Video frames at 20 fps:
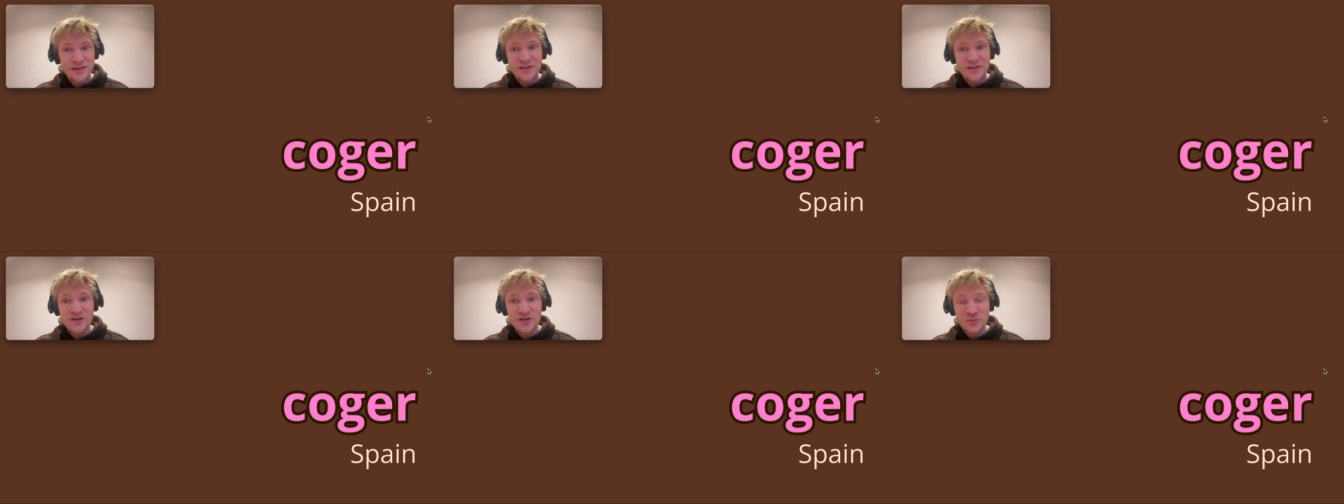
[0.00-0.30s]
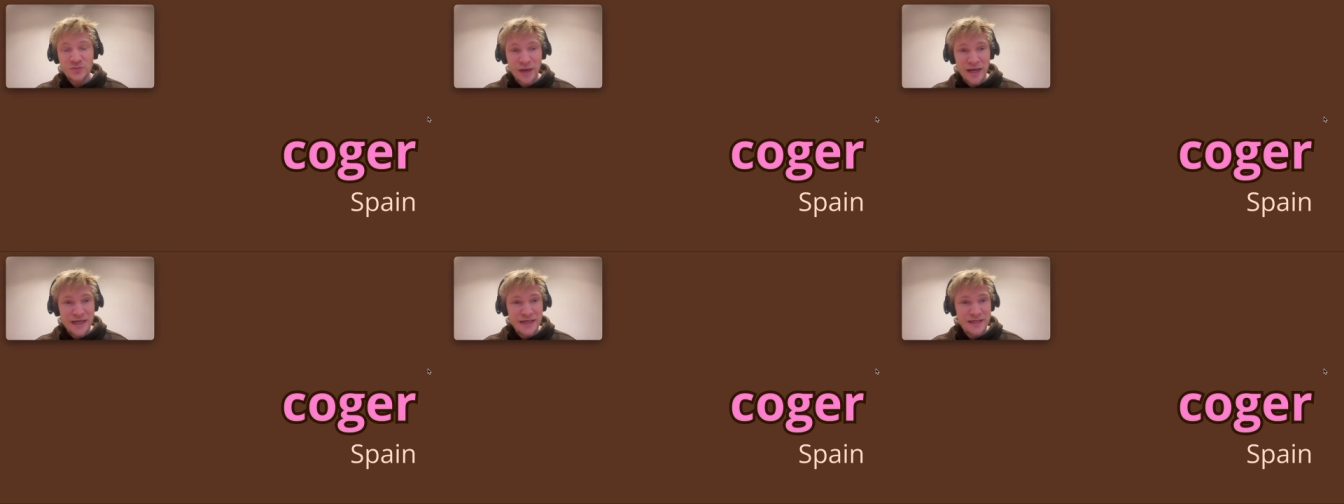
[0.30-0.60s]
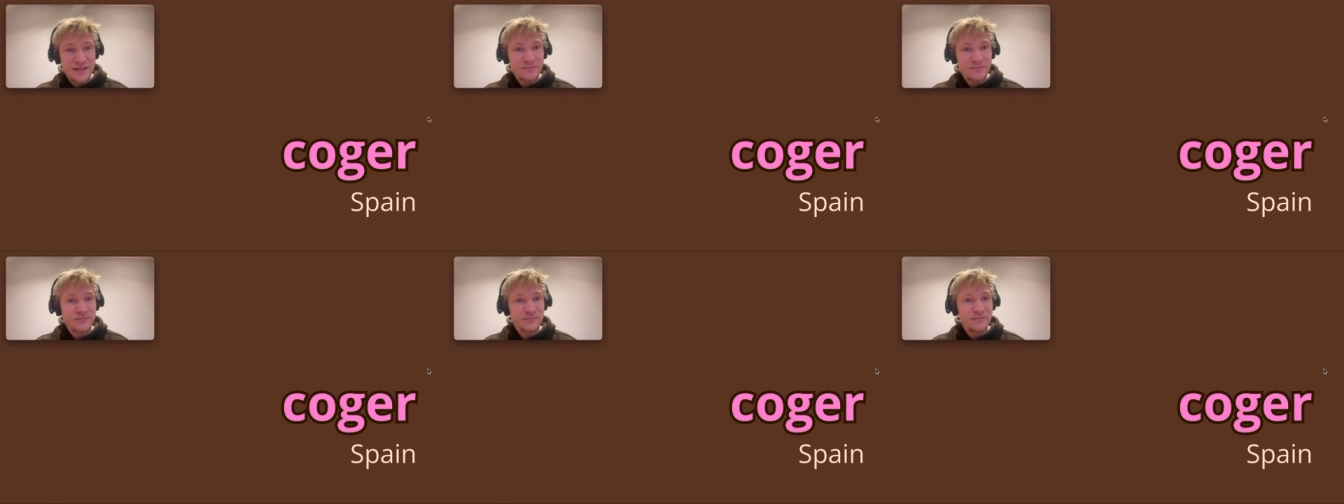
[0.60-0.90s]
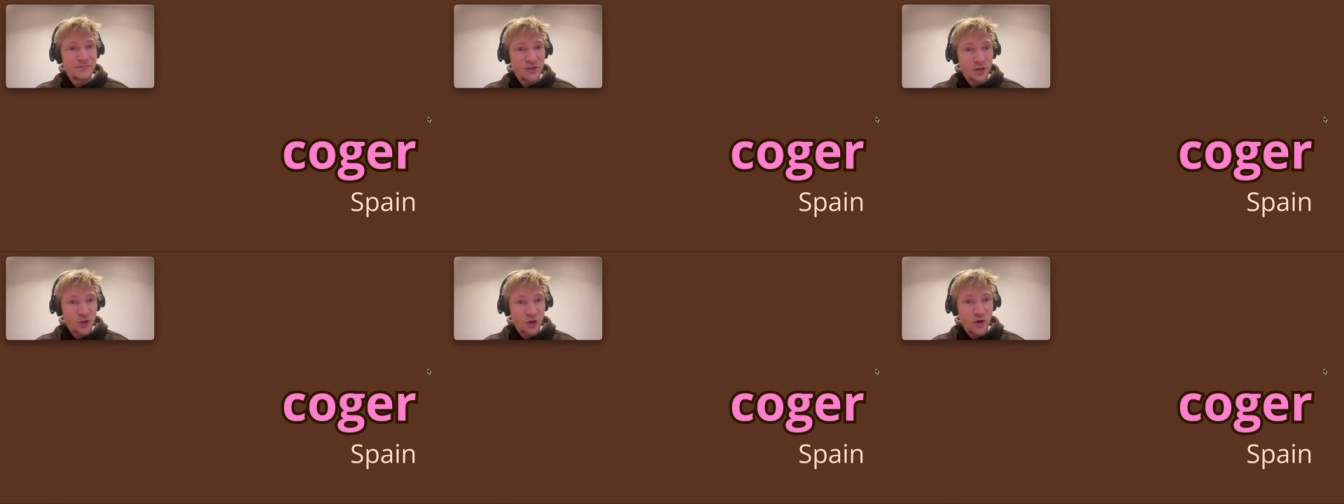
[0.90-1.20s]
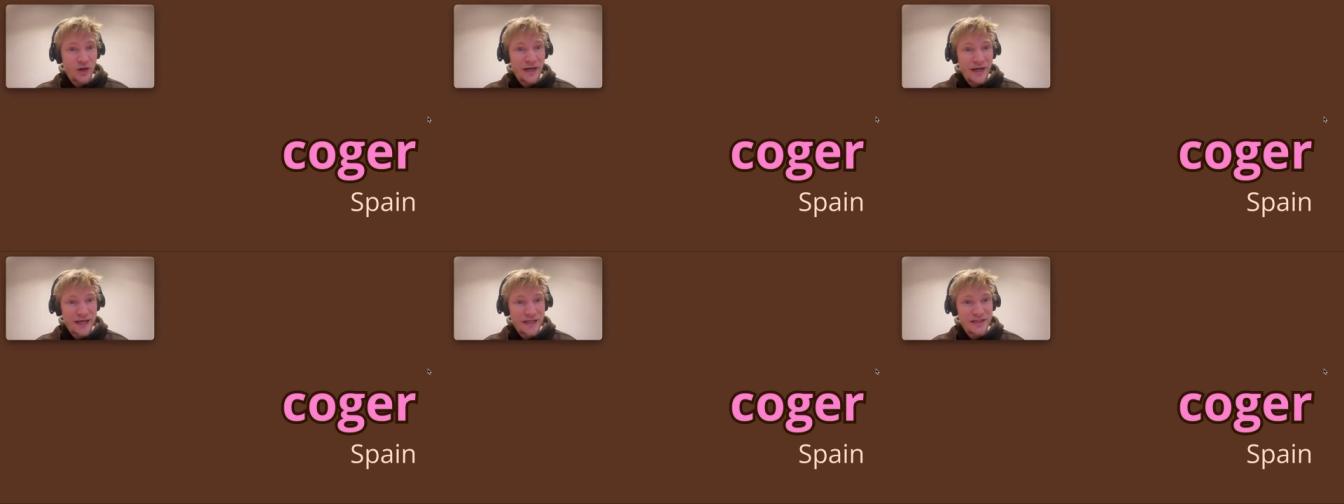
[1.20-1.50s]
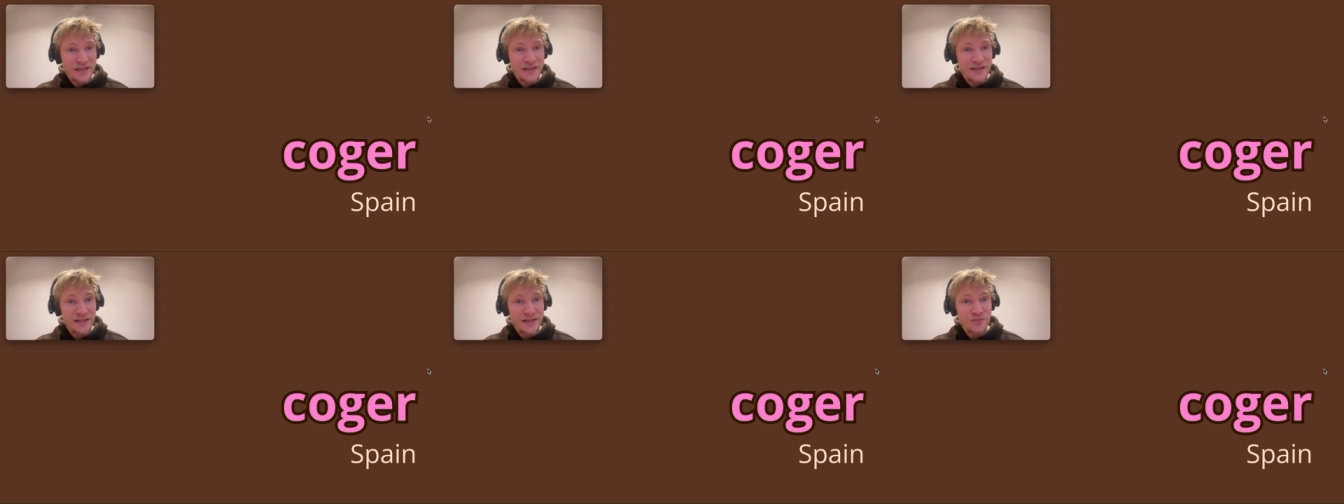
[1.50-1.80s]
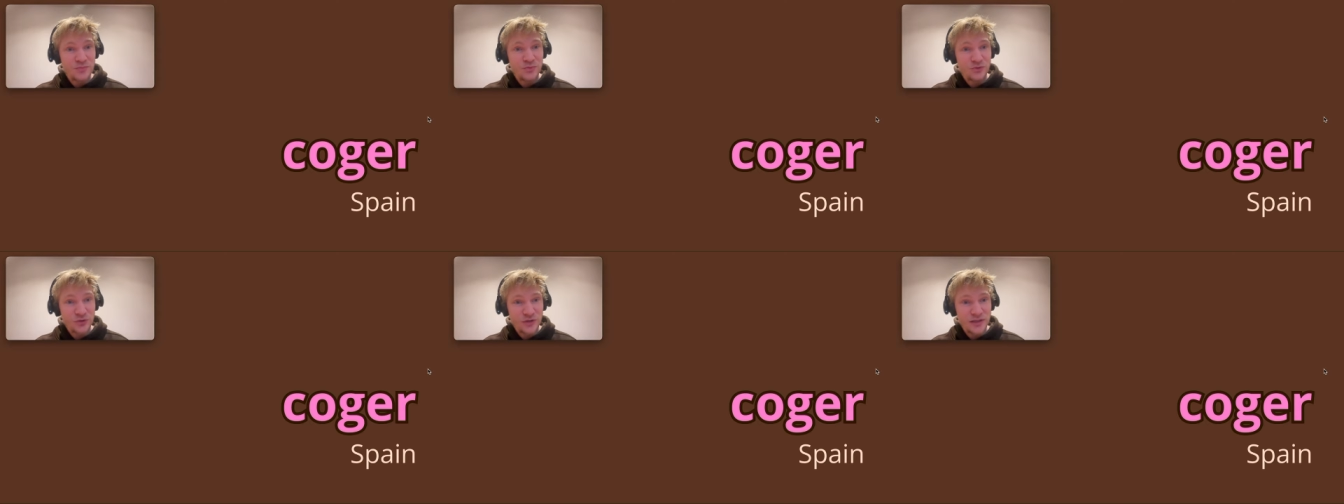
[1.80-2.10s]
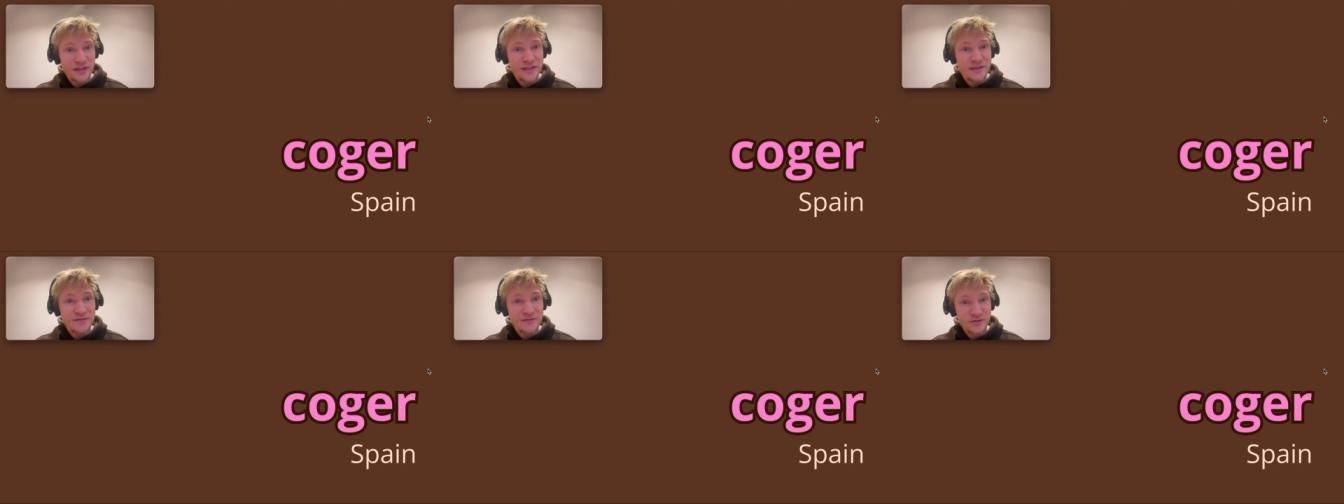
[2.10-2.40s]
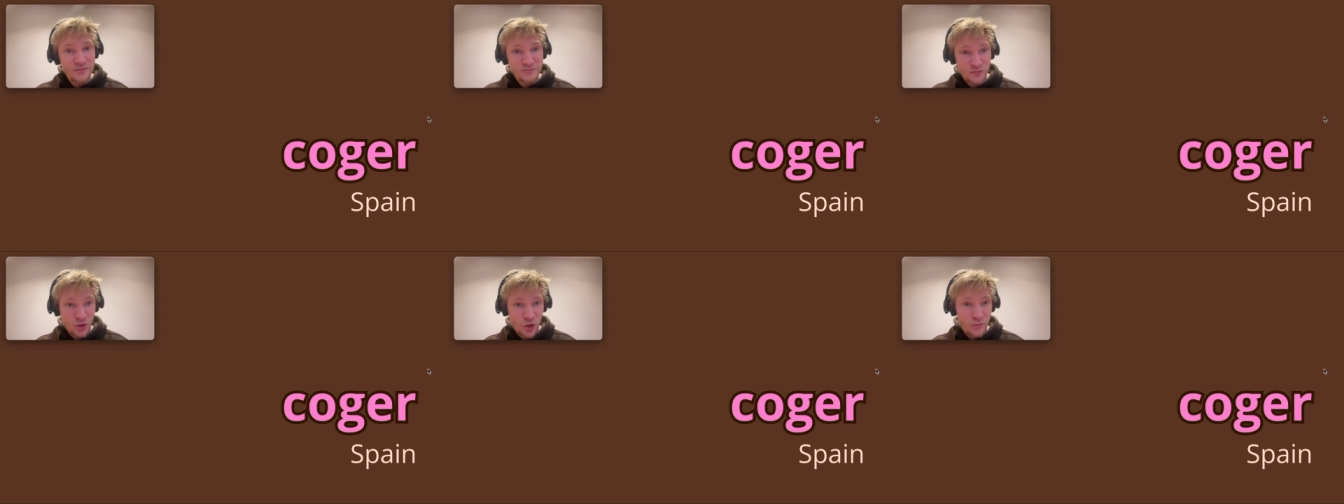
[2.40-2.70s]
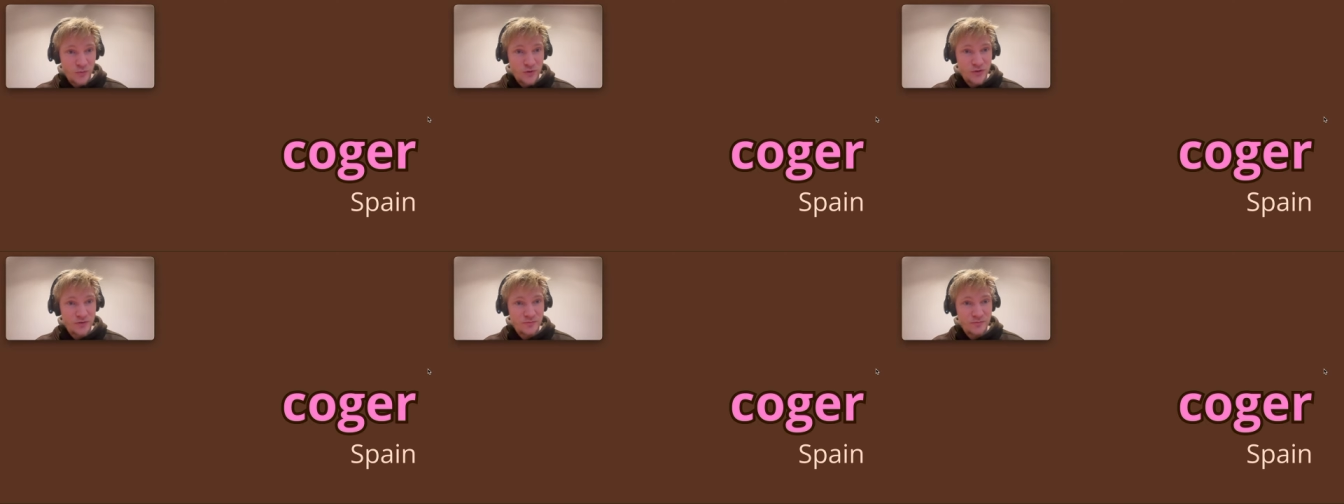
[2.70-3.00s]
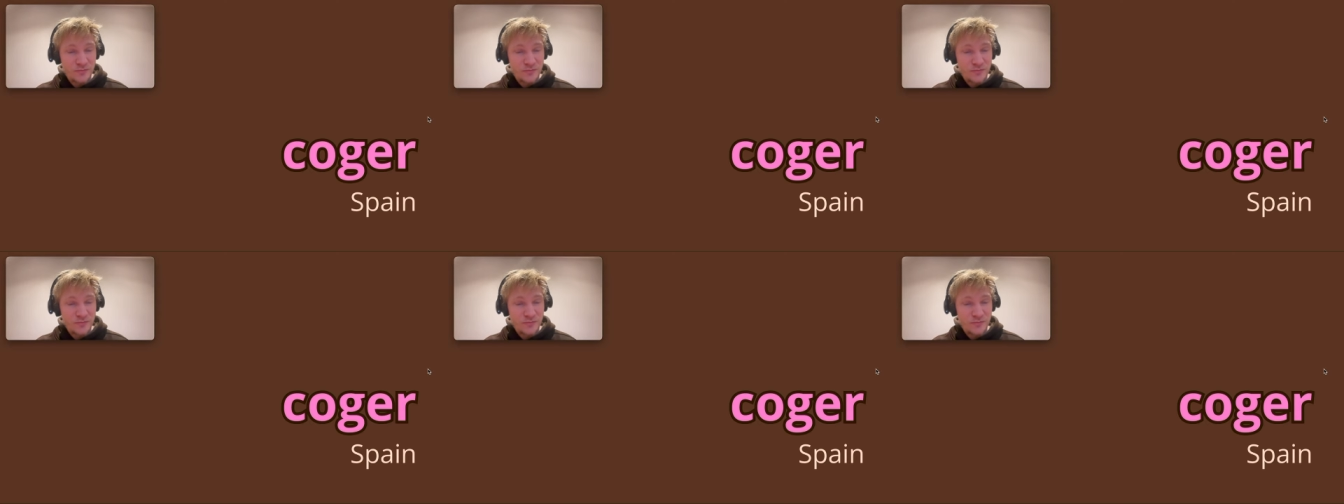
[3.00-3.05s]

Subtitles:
Spain, coger is pretty common,